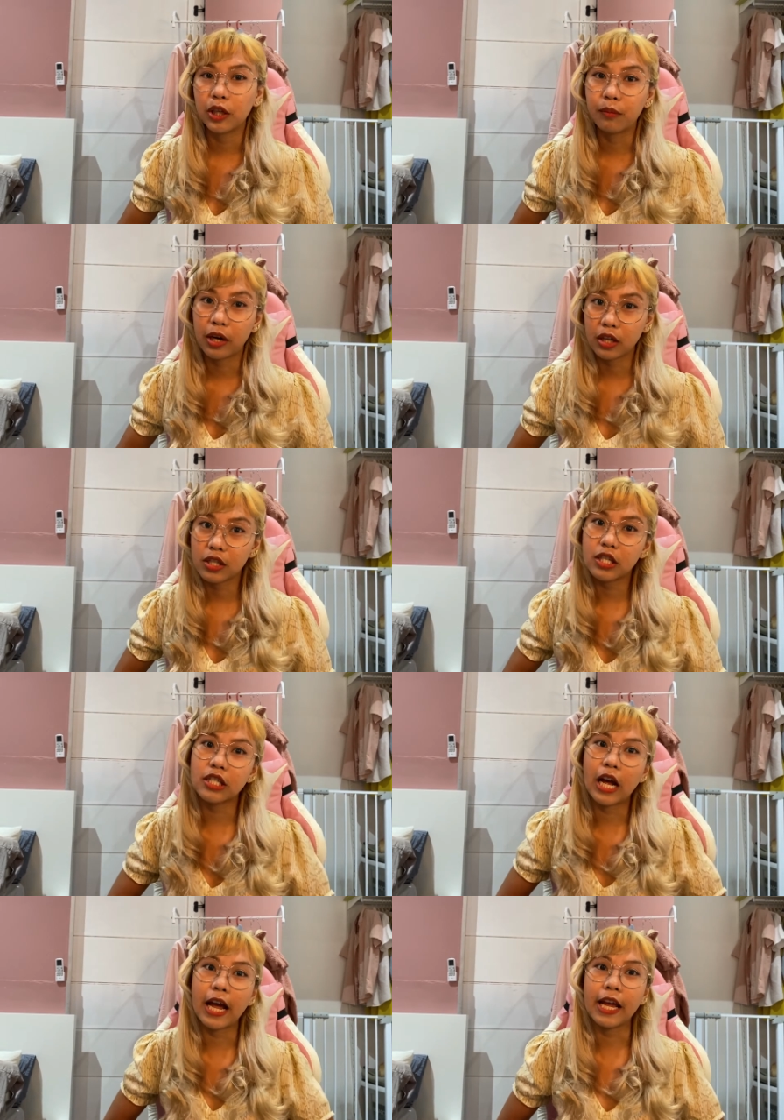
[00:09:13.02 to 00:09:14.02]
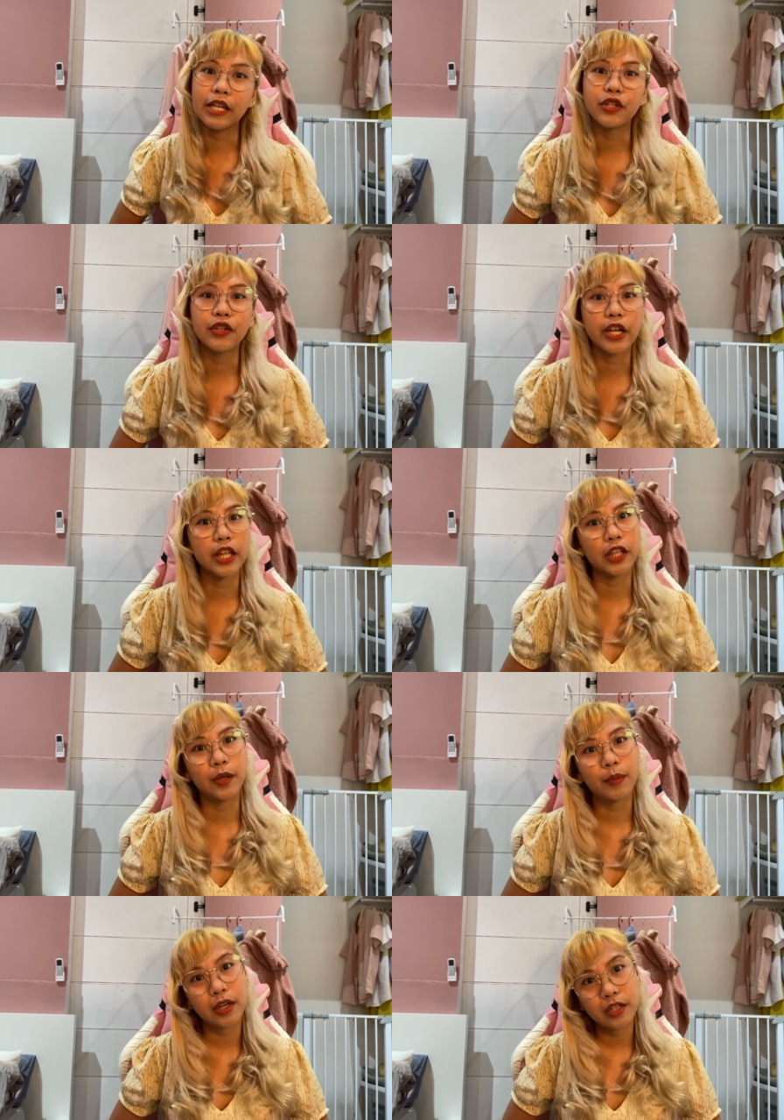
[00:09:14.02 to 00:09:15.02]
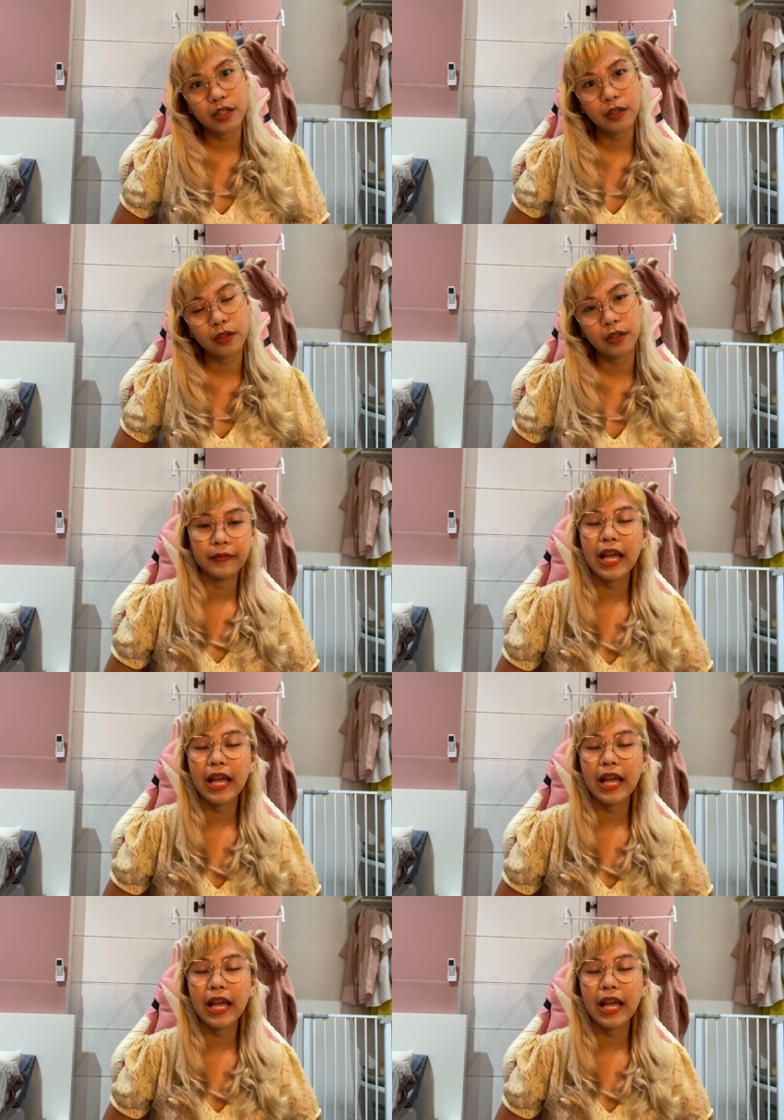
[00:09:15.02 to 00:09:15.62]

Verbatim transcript: the Marcos side during the martial law.